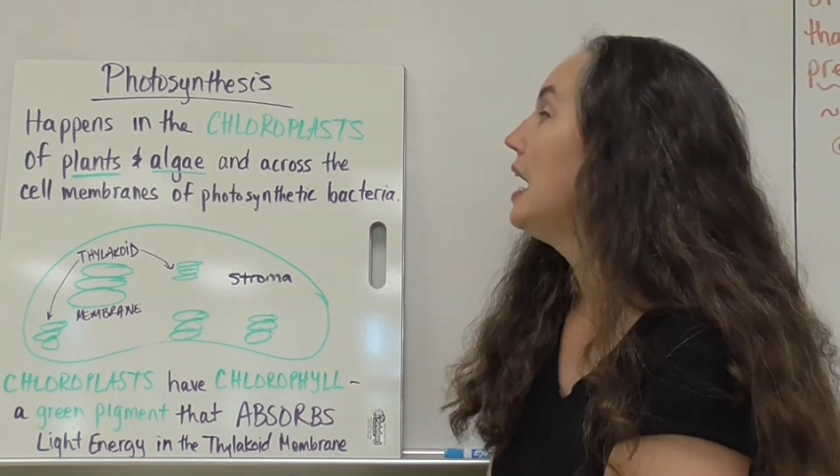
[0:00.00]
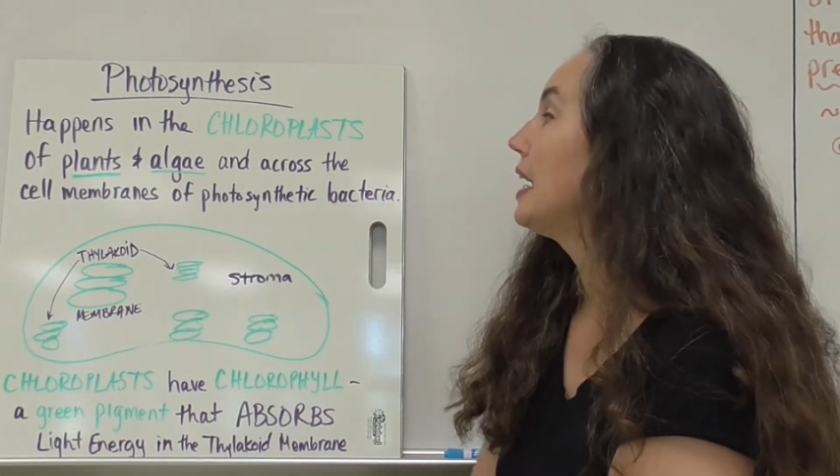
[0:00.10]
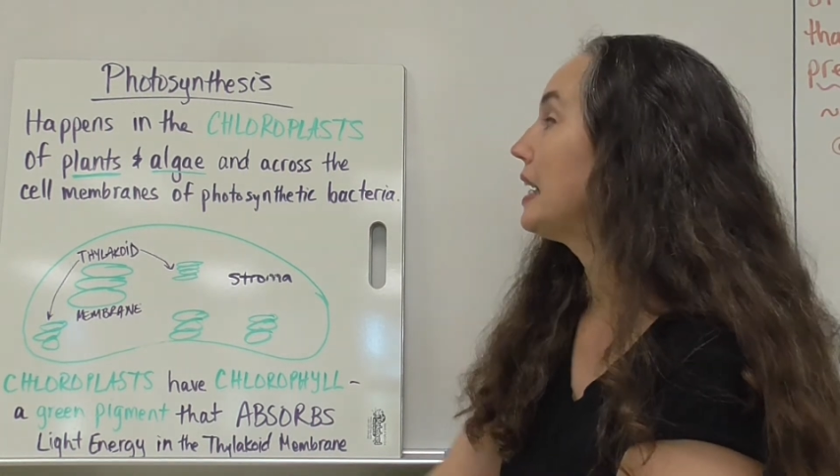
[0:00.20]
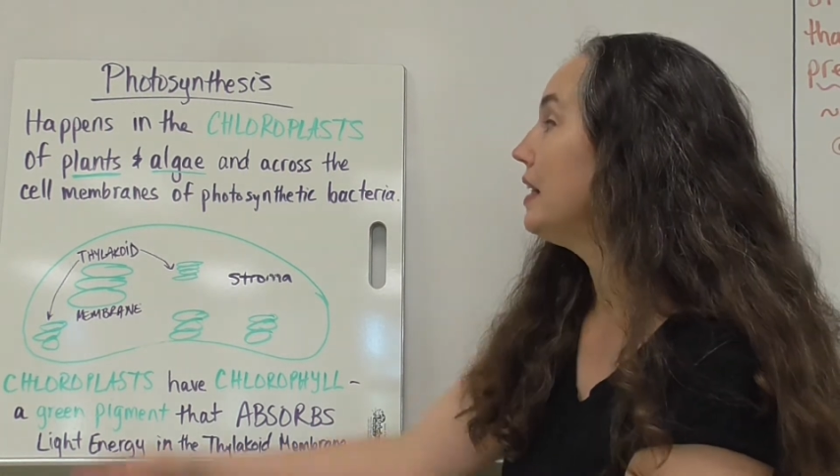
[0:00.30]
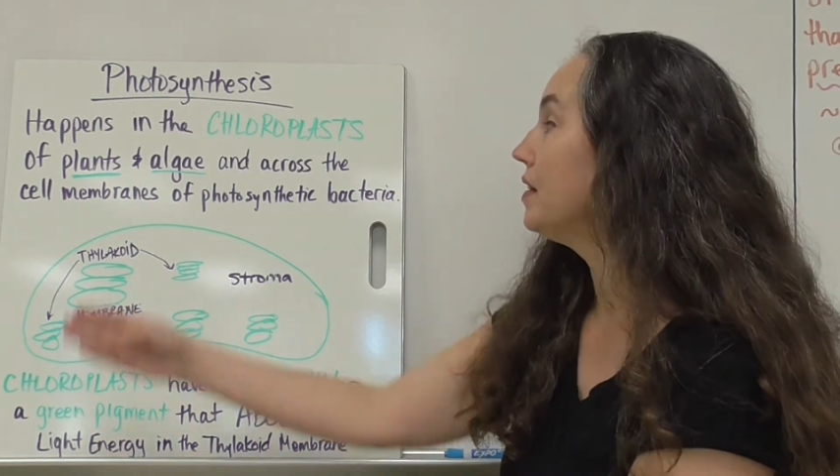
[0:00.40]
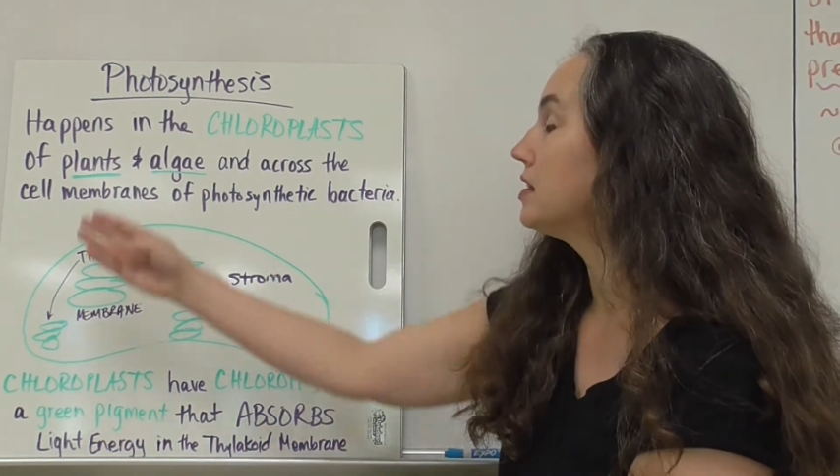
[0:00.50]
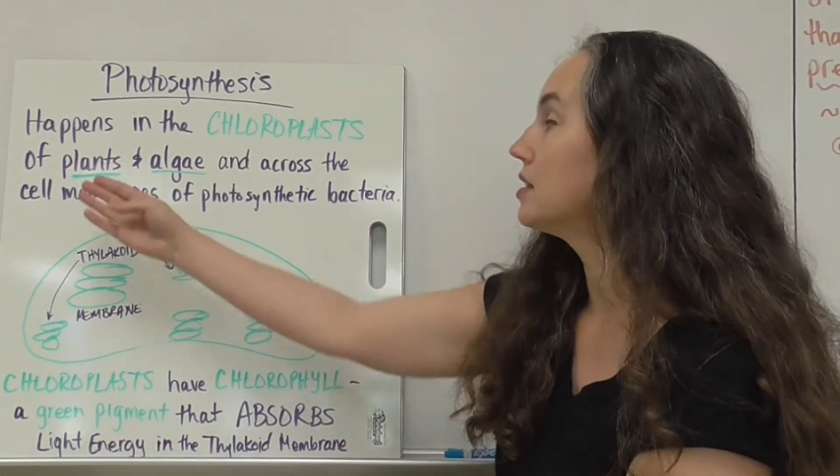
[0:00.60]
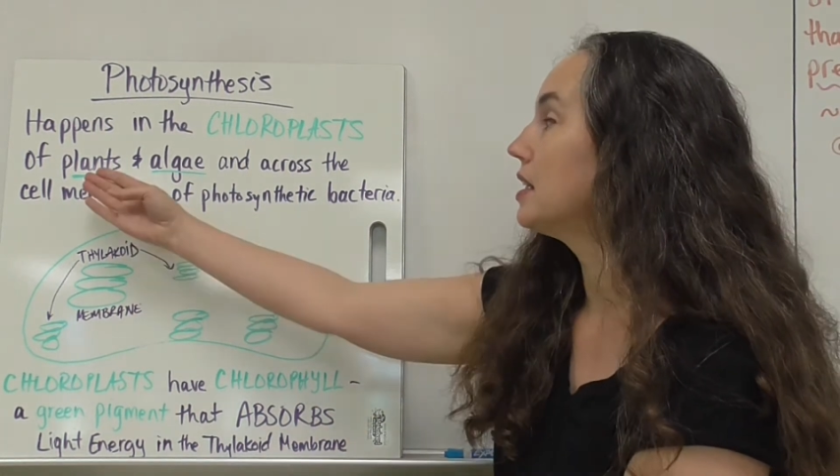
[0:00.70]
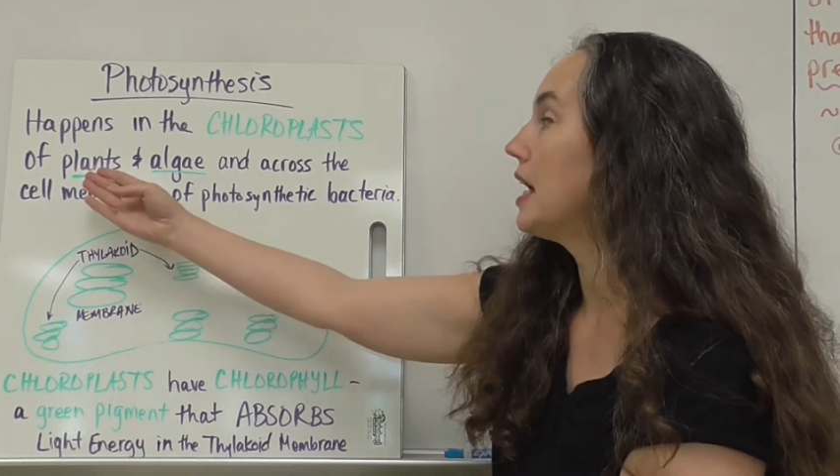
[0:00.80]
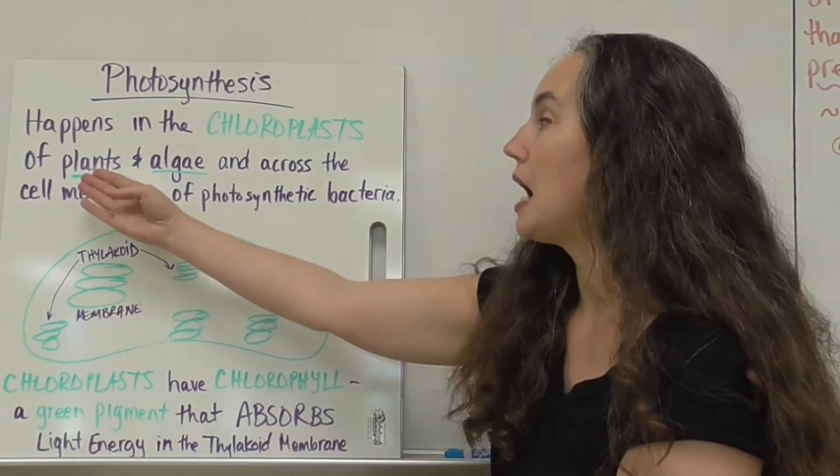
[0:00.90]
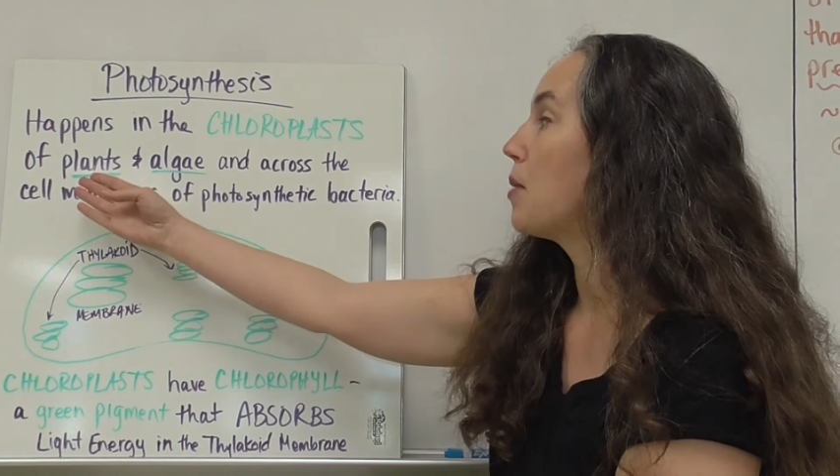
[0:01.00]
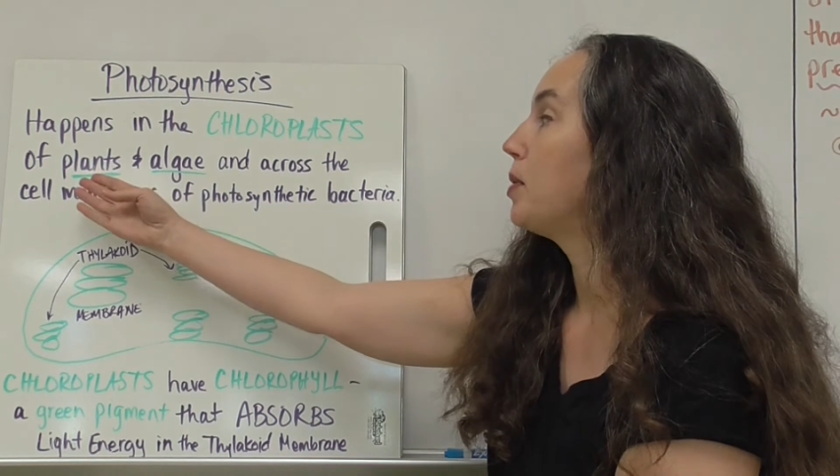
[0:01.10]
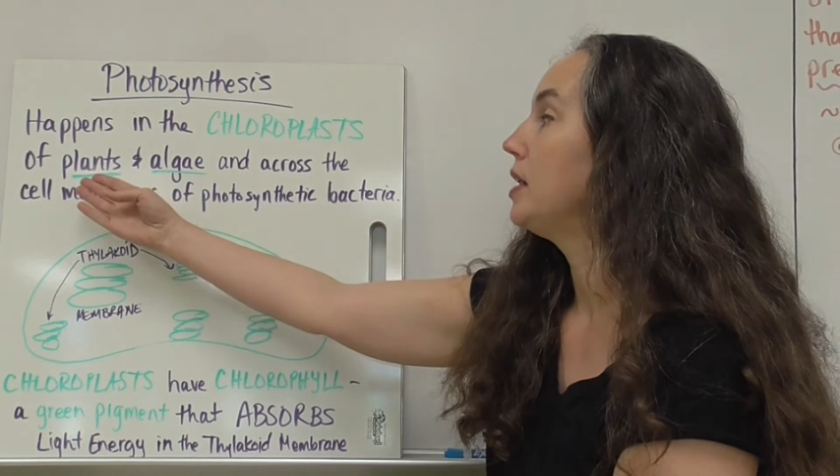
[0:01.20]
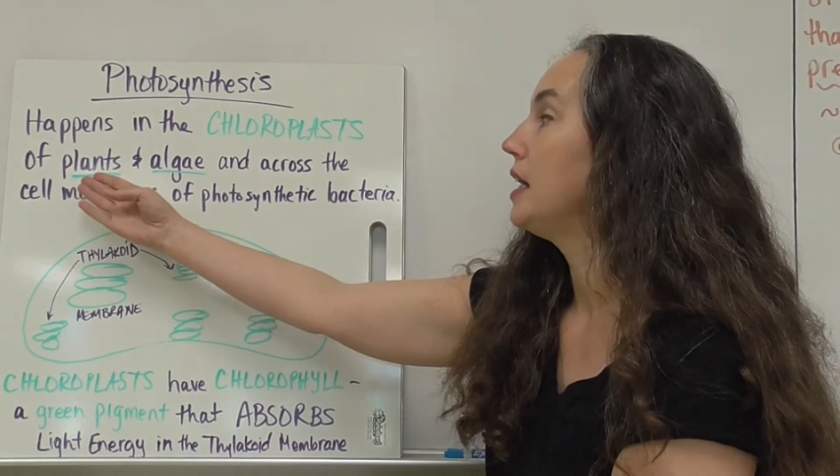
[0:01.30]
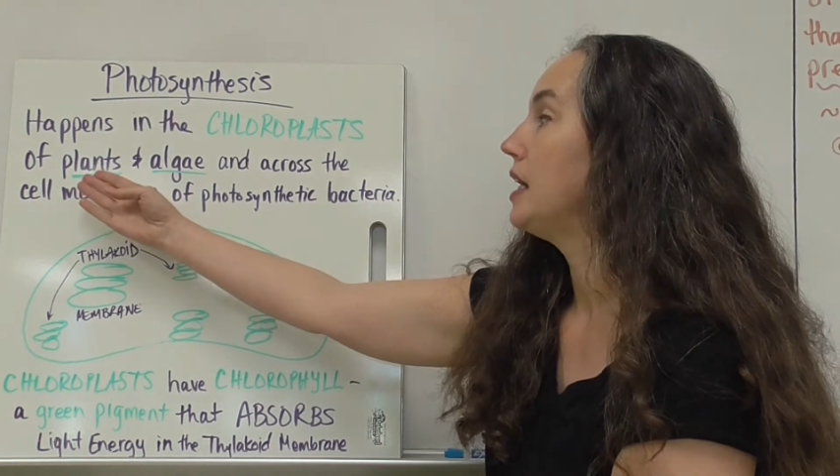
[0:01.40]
Again, this is going to happen